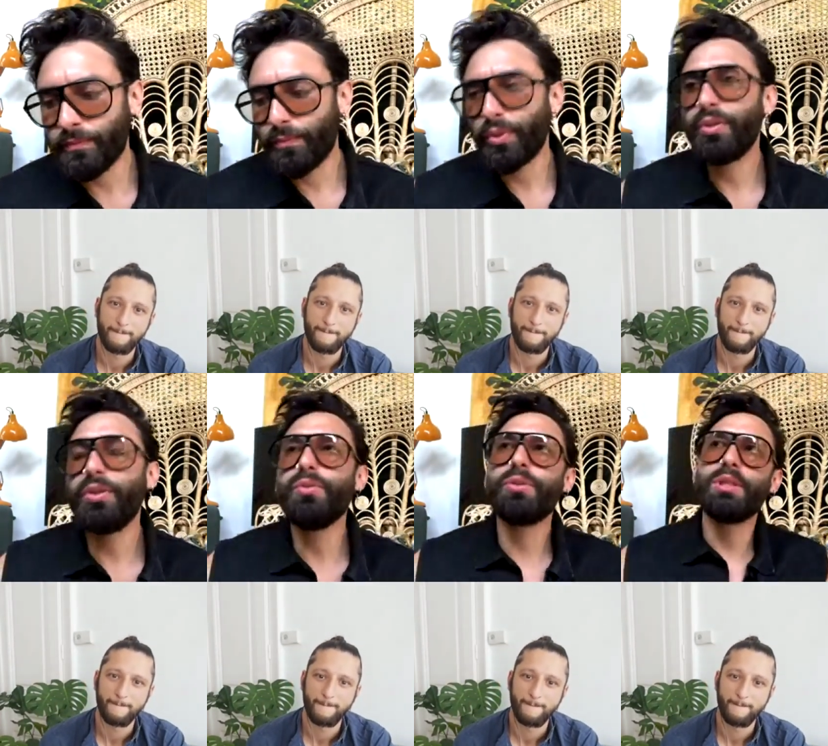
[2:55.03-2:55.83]

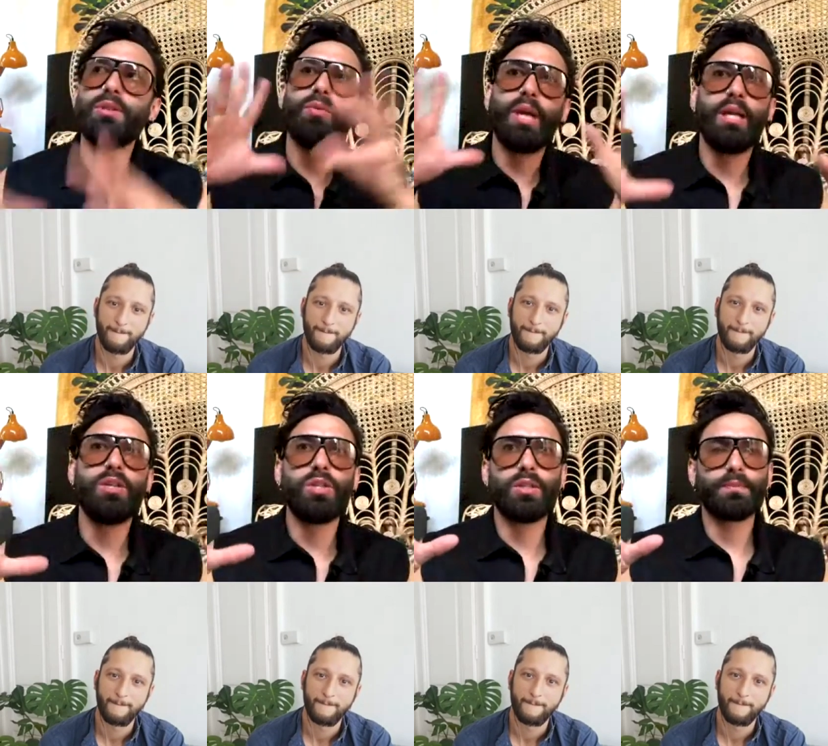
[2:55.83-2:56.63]
Speaker 1: produced and
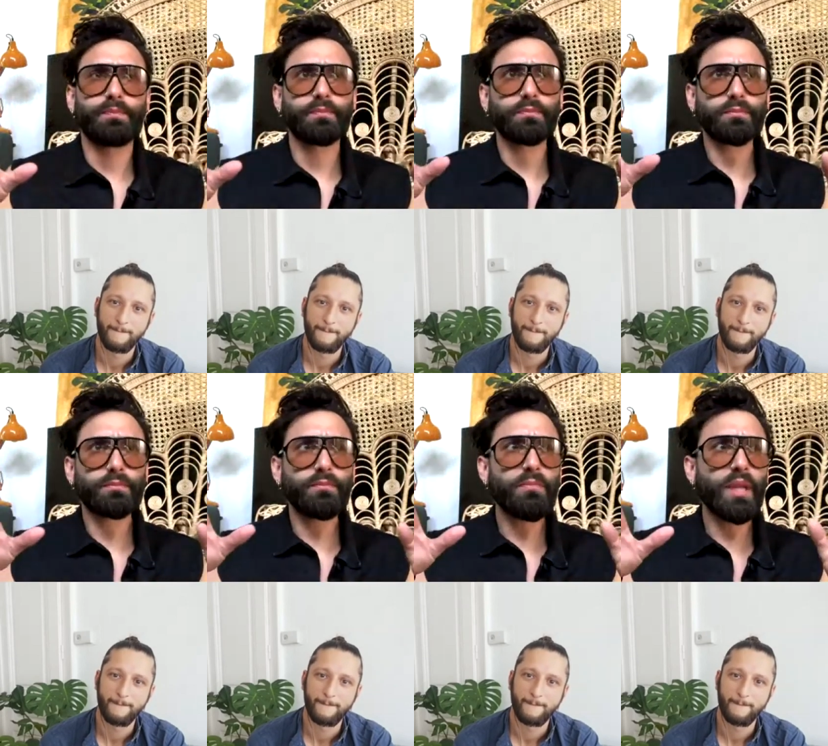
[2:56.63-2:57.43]
arranged
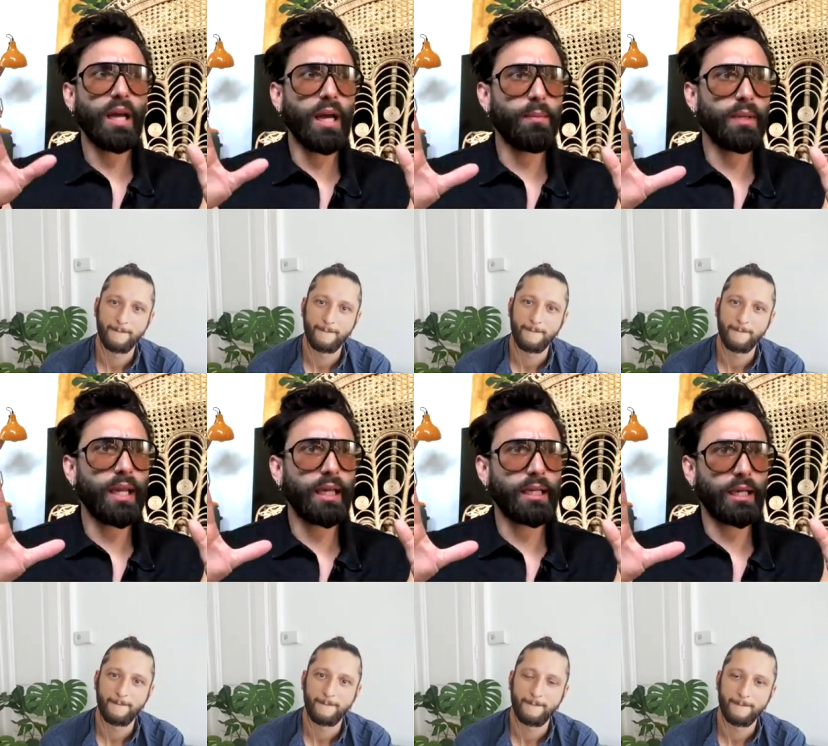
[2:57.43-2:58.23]
um,
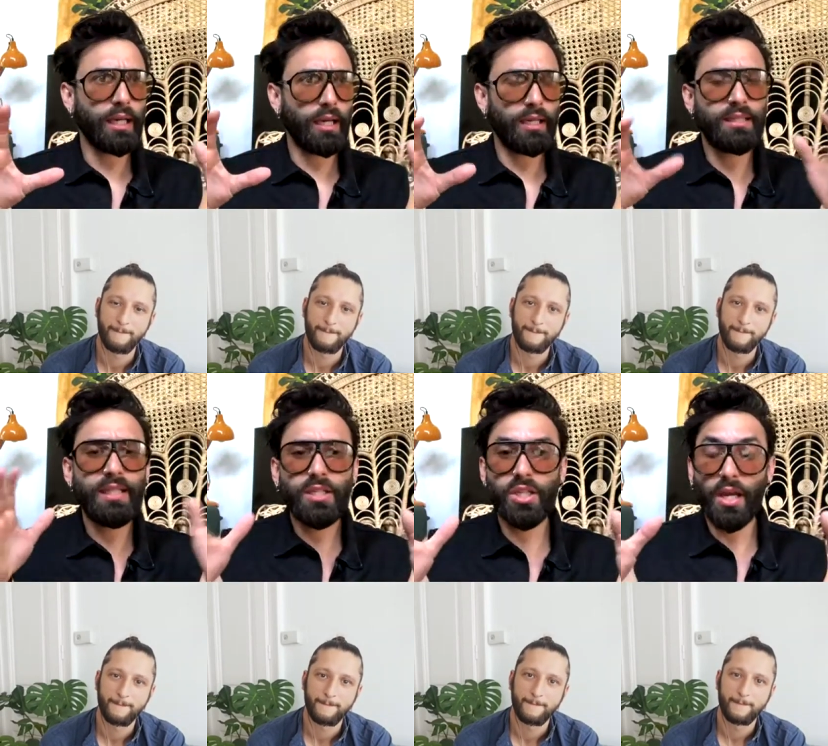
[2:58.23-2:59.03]
like uh, a
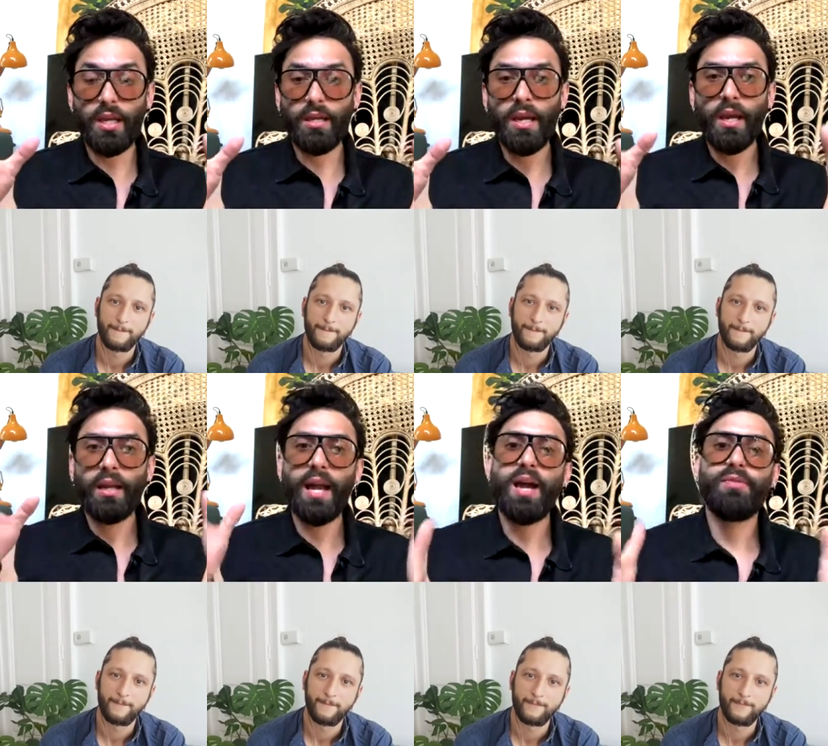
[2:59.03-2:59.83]
D J
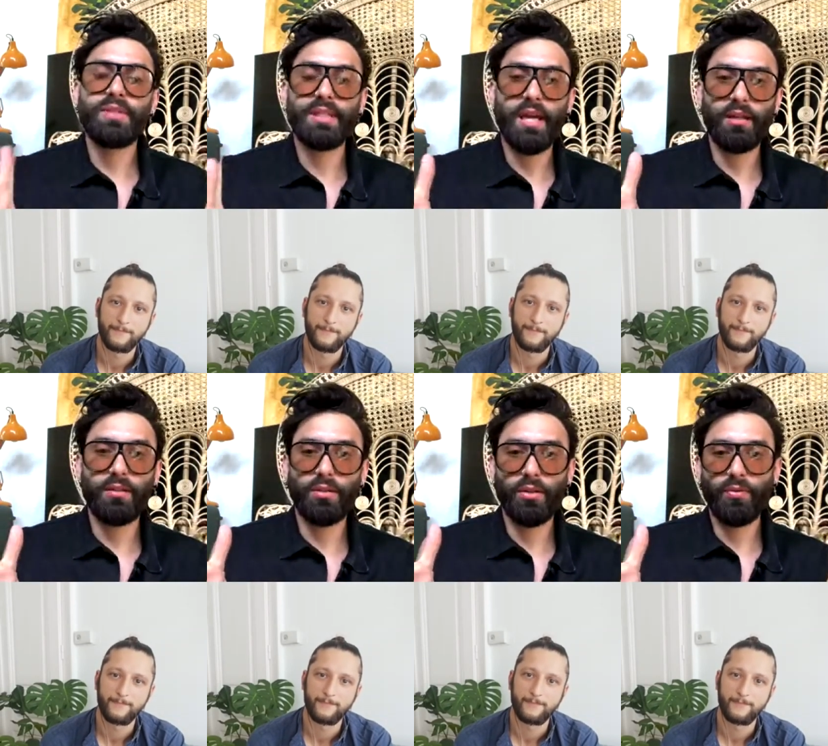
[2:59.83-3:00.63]
live set
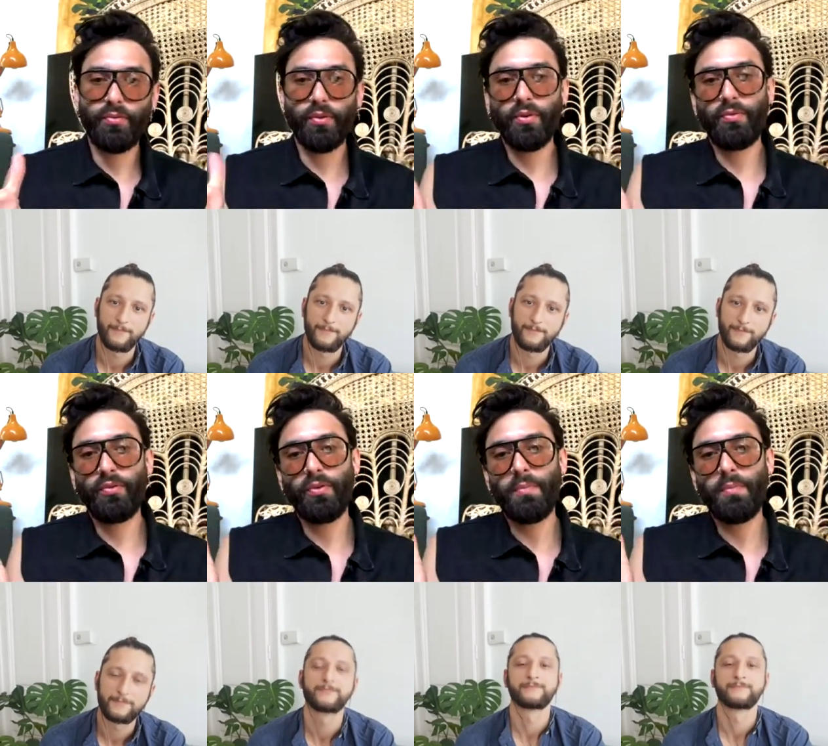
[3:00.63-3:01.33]
for, for